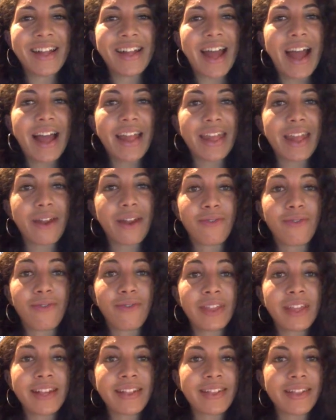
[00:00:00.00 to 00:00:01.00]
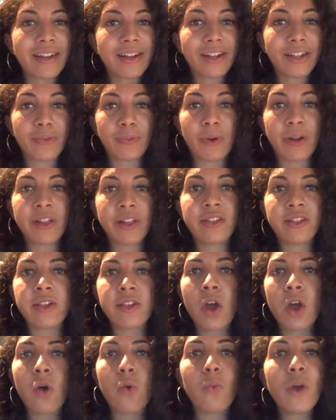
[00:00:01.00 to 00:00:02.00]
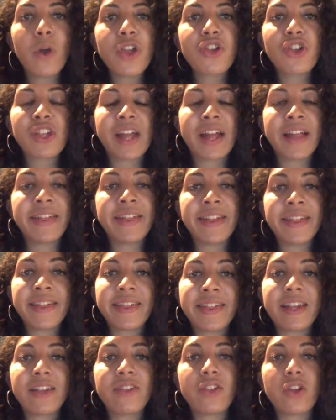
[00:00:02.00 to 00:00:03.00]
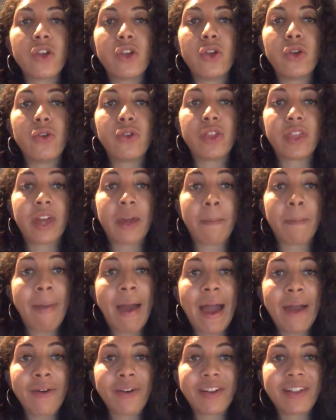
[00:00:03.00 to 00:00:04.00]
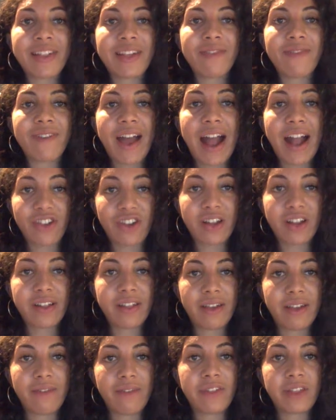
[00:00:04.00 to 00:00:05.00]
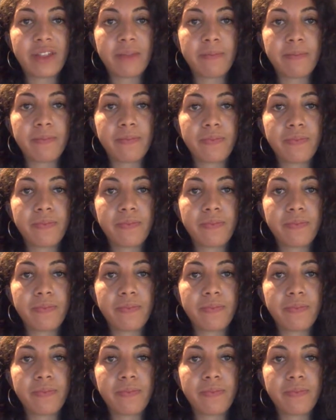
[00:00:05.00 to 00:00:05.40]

And then for these last ones, which sentences use the comparative adjectives?